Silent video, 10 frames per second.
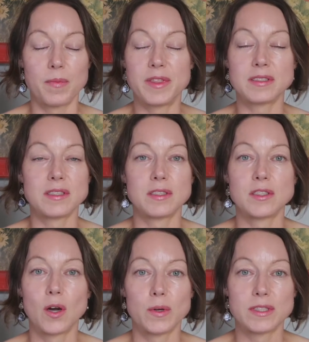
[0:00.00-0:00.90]
This
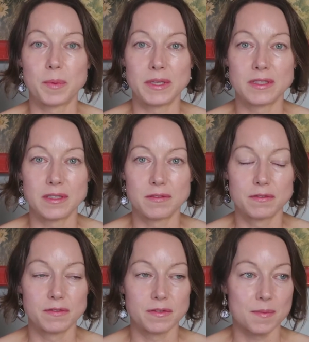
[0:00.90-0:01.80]
is so
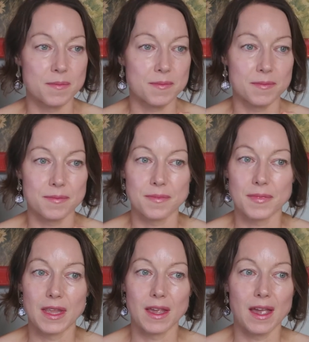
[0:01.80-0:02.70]
expensive.
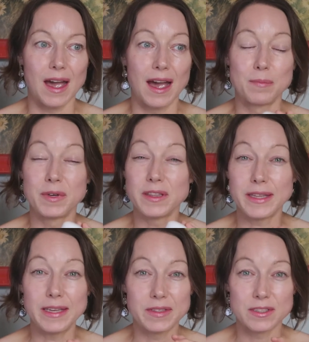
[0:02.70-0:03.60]
I
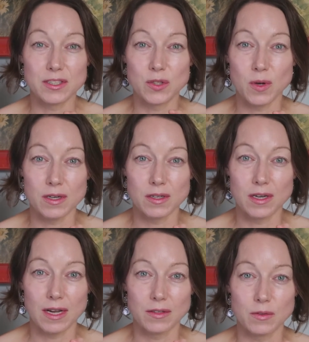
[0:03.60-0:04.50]
believe it's
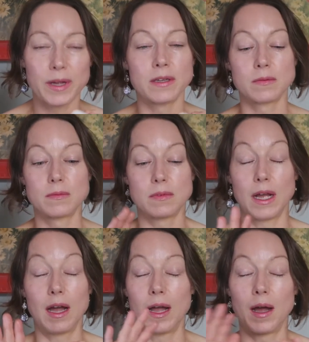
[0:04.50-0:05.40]
$200. Well,
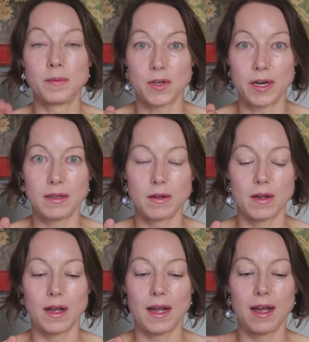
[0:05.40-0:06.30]
I'm sorry.
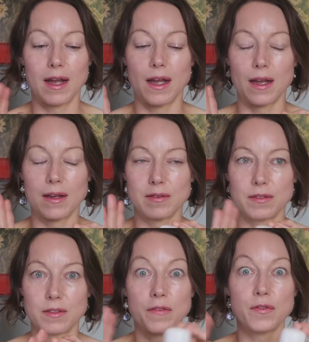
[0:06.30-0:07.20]

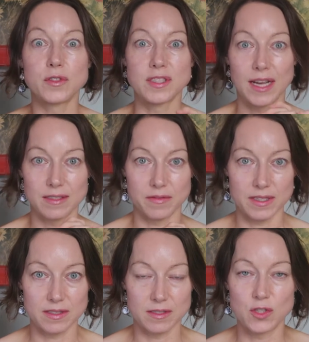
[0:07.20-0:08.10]
The full size of
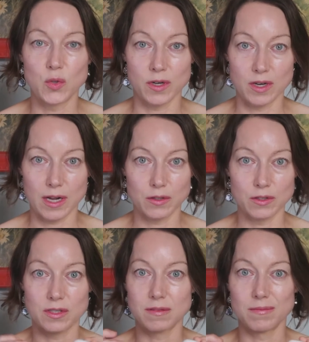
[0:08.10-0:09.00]
this is
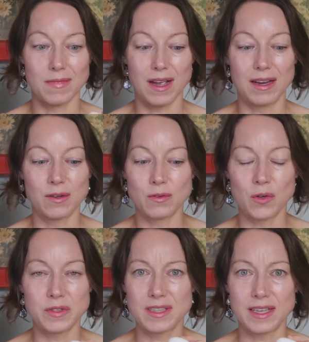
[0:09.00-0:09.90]
$200. I don't
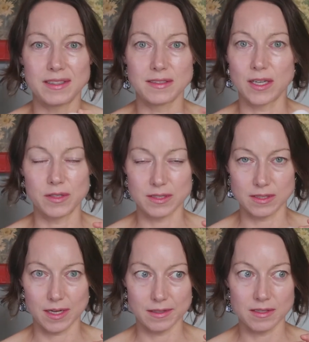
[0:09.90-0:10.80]
know that they sell this
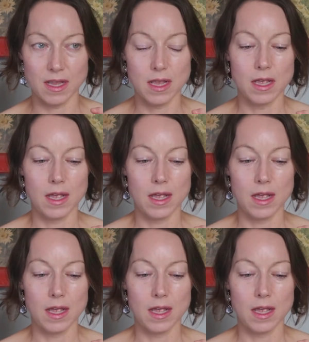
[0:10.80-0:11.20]
size.